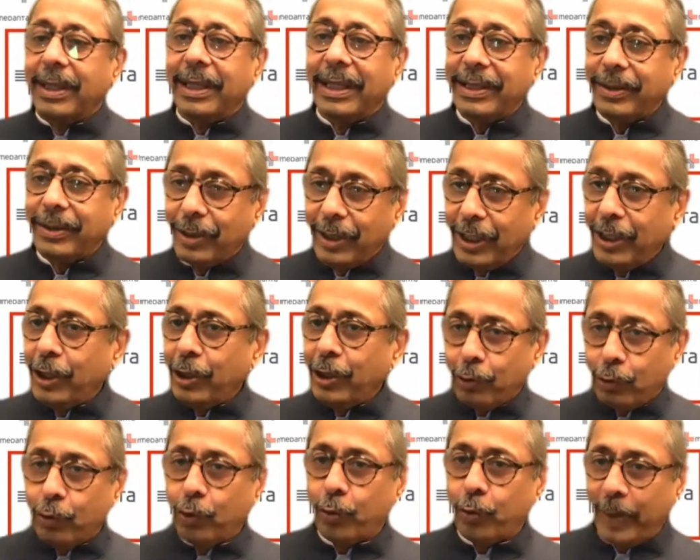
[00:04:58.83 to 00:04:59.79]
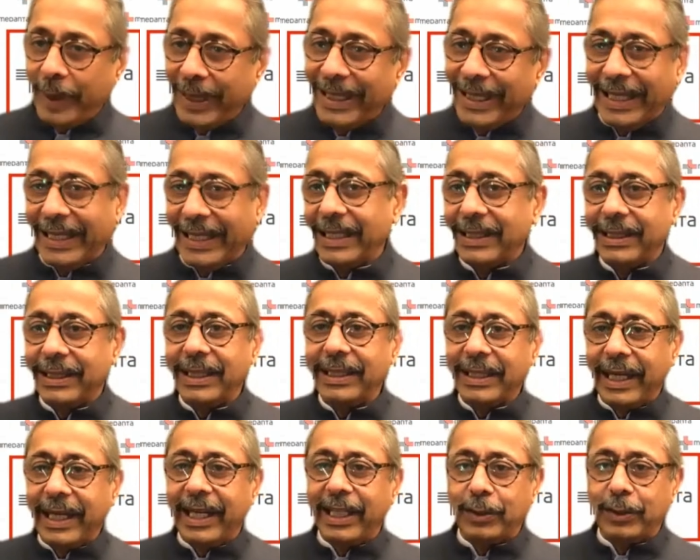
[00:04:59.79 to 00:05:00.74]
He used to speak like this. He
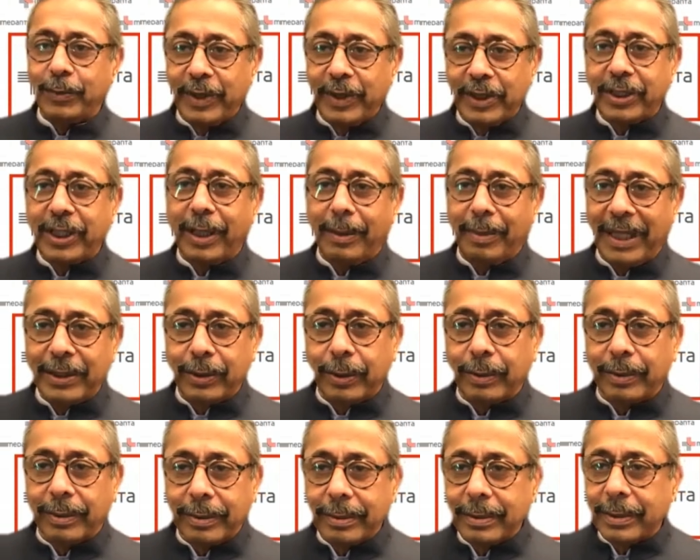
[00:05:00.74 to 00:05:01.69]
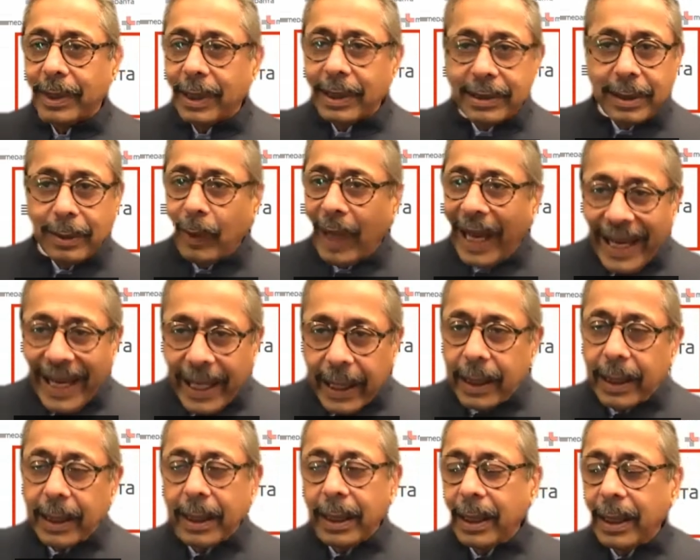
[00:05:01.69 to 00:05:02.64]
said, Naresh, Pistra Bando. I said,
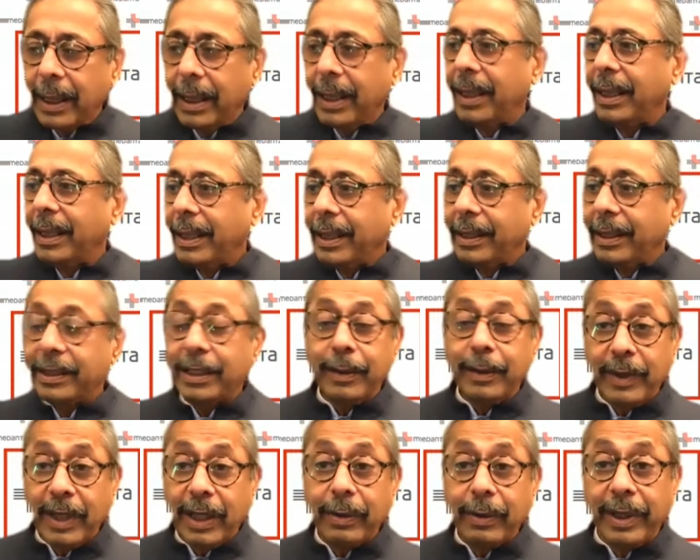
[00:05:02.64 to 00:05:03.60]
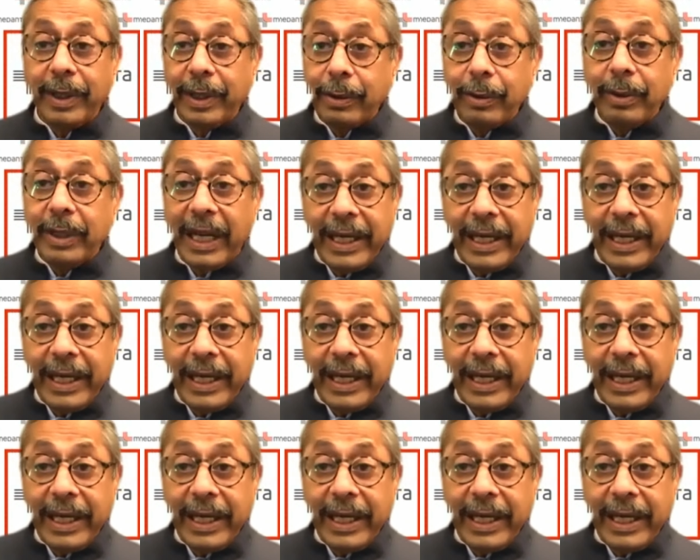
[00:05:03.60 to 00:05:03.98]
why? He said, we are going to